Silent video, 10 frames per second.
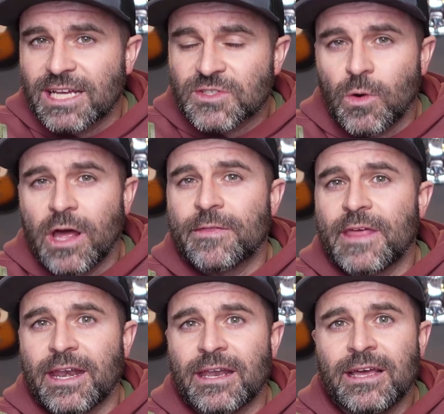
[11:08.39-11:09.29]
So rather
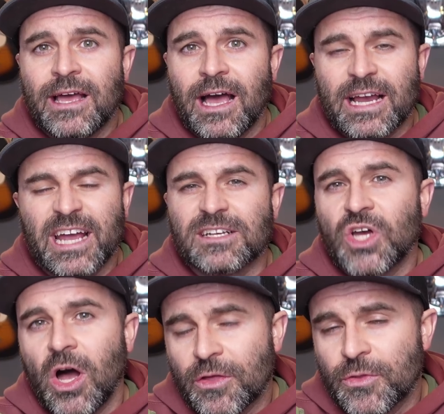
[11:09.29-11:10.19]
than kind of
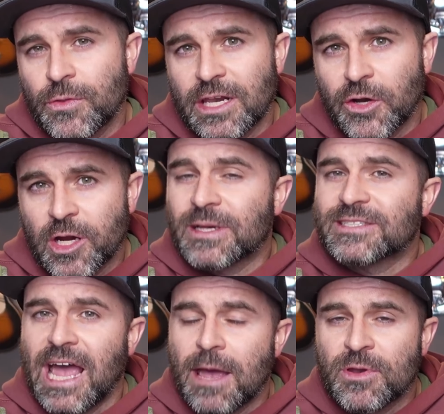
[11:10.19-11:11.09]
talk through the lyric, because
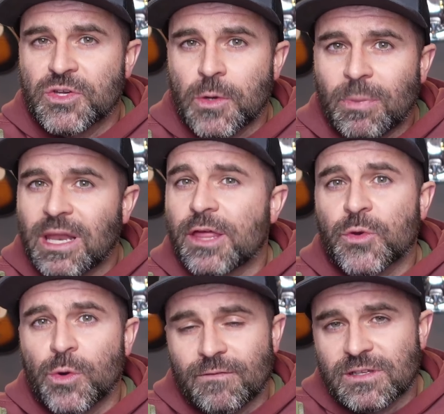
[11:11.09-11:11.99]
I am going to do a
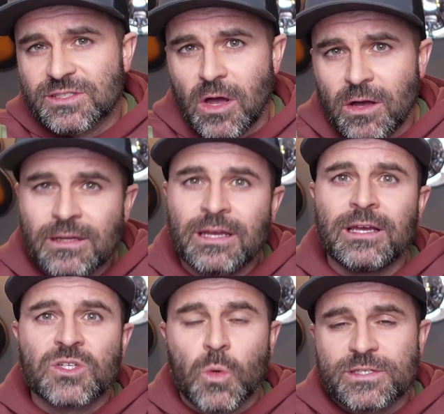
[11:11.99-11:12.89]
playthrough of the song
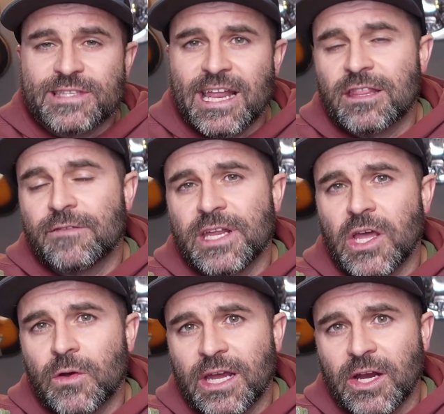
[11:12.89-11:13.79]
towards the end of the
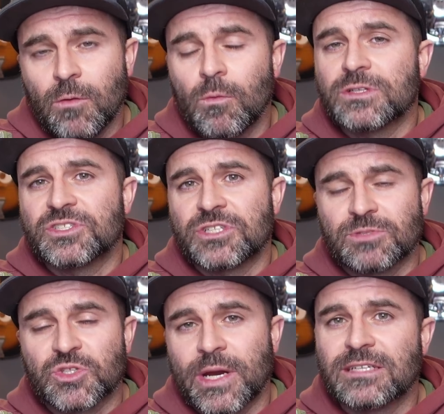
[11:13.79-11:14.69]
video here, we'll just
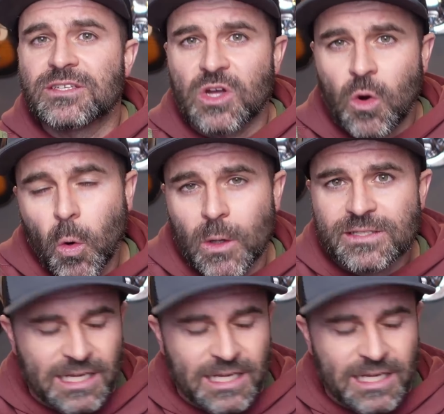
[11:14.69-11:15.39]
jump straight into the chorus.